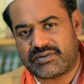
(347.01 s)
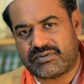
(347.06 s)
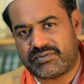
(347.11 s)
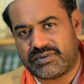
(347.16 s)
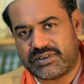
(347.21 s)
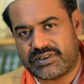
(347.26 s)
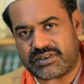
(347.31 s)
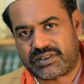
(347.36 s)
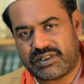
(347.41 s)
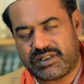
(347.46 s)
or
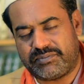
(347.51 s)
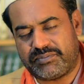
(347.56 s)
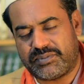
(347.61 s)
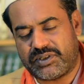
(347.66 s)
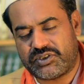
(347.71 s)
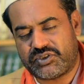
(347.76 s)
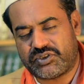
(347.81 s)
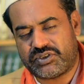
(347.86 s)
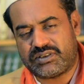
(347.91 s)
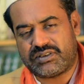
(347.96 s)
which I
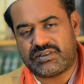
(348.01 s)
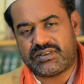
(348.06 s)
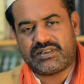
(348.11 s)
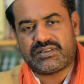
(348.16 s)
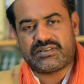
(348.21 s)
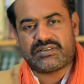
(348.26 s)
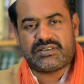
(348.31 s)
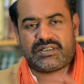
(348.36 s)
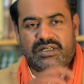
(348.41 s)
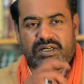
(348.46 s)
mentioned
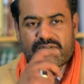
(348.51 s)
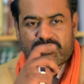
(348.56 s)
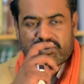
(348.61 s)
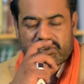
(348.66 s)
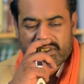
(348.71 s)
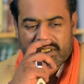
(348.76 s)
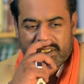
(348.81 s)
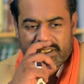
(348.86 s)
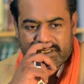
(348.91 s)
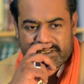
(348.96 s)
as the
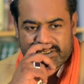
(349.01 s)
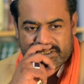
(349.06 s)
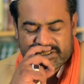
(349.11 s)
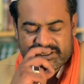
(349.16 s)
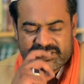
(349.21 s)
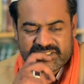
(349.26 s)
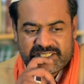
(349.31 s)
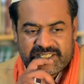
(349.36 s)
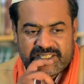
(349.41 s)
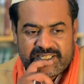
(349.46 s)
outsiders,